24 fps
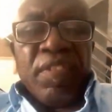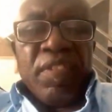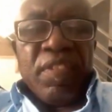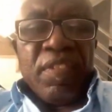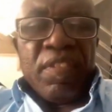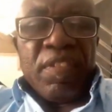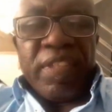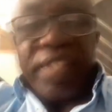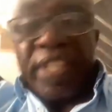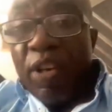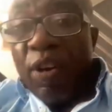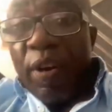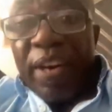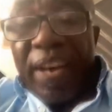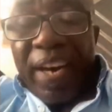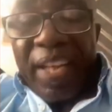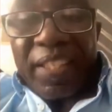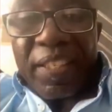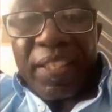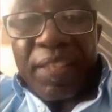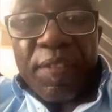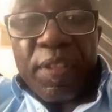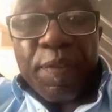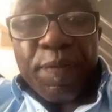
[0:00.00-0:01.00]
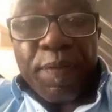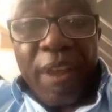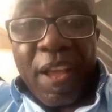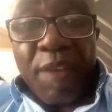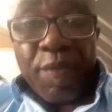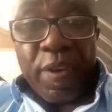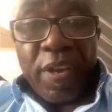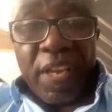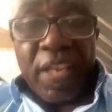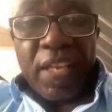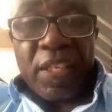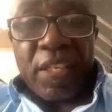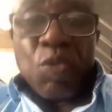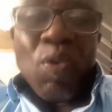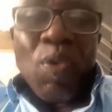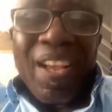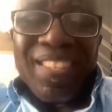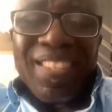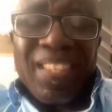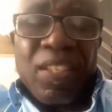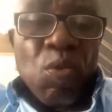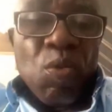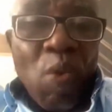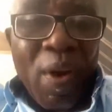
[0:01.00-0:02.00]
375 acres who are
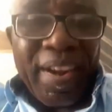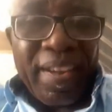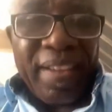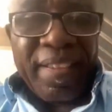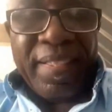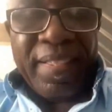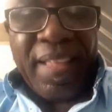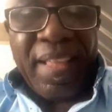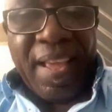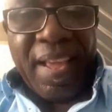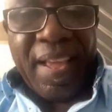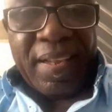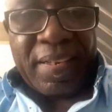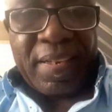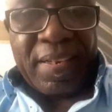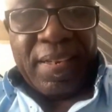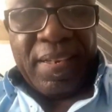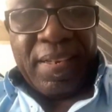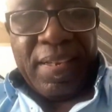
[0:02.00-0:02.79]
still working there.